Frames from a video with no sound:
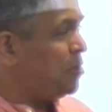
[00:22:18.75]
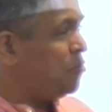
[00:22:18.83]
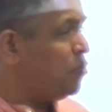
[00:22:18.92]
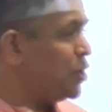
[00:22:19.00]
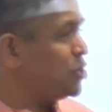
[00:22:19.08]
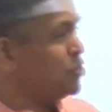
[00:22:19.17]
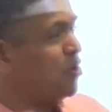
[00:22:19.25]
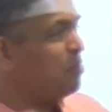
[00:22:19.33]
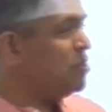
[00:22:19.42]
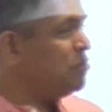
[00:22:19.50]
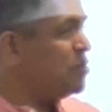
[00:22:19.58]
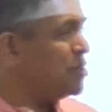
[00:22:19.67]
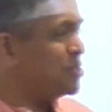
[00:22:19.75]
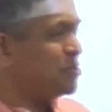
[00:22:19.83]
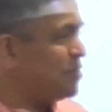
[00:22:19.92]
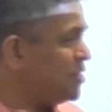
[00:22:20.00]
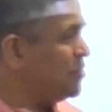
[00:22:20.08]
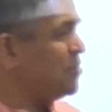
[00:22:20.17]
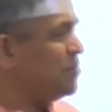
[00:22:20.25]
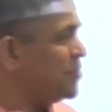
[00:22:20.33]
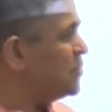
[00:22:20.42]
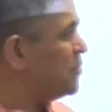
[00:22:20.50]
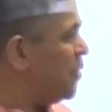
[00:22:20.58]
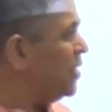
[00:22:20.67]
worse of the worst, whatever you
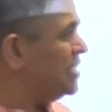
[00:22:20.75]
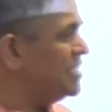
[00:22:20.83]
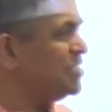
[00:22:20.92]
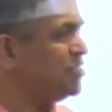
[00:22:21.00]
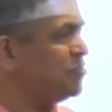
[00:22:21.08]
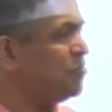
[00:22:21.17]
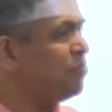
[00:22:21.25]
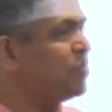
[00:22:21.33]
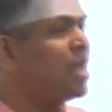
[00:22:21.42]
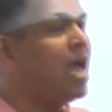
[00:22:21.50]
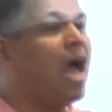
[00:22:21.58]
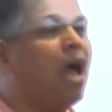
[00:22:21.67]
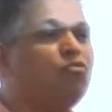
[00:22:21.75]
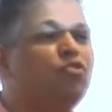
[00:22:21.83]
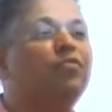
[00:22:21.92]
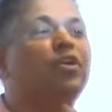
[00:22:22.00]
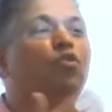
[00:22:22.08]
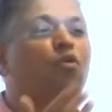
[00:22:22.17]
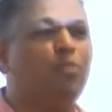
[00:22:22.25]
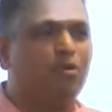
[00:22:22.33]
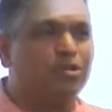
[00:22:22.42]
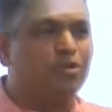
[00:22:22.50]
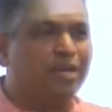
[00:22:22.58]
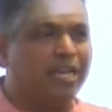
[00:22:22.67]
want to call it, How do we go
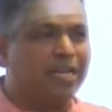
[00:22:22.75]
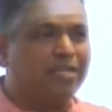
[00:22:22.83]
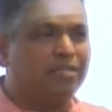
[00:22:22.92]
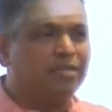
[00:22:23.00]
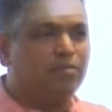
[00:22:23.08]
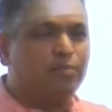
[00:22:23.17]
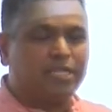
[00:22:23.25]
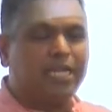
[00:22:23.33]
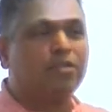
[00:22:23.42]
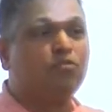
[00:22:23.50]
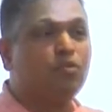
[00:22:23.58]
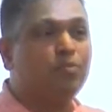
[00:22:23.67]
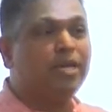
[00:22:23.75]
about doing it? But that could